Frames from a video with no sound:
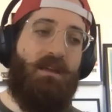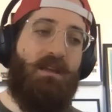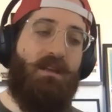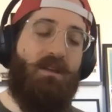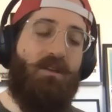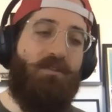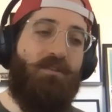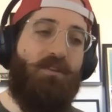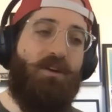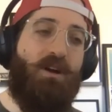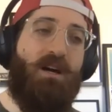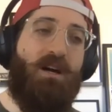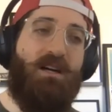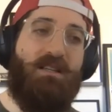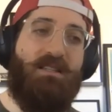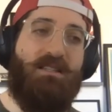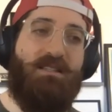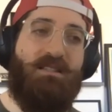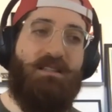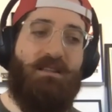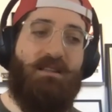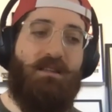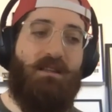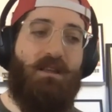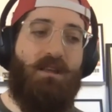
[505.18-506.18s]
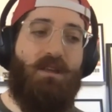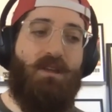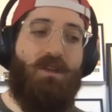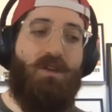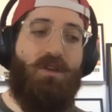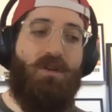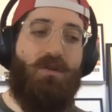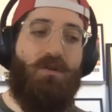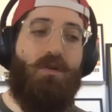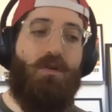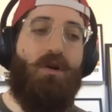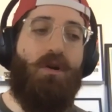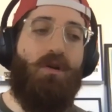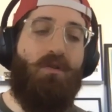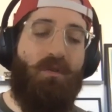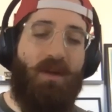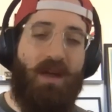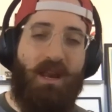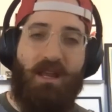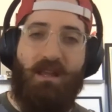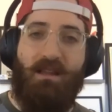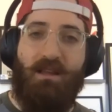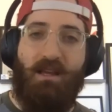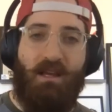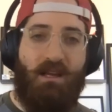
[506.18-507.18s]
for us, you're
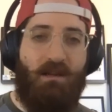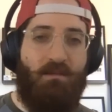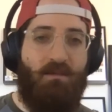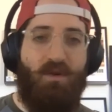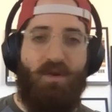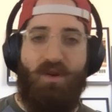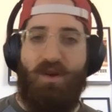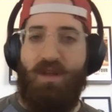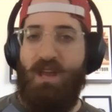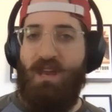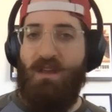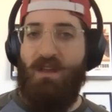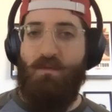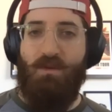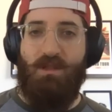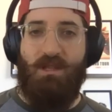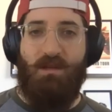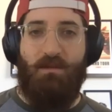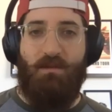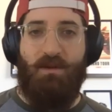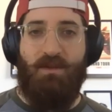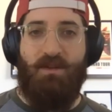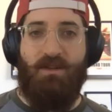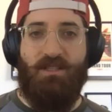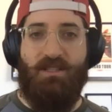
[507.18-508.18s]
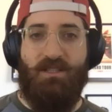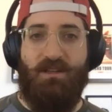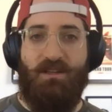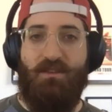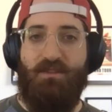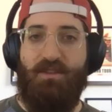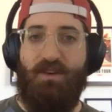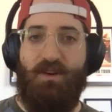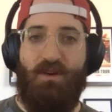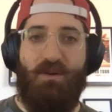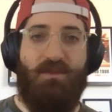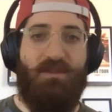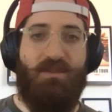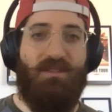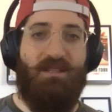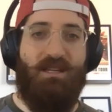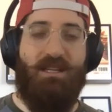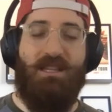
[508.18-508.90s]
already like communicating with them on their cell phones,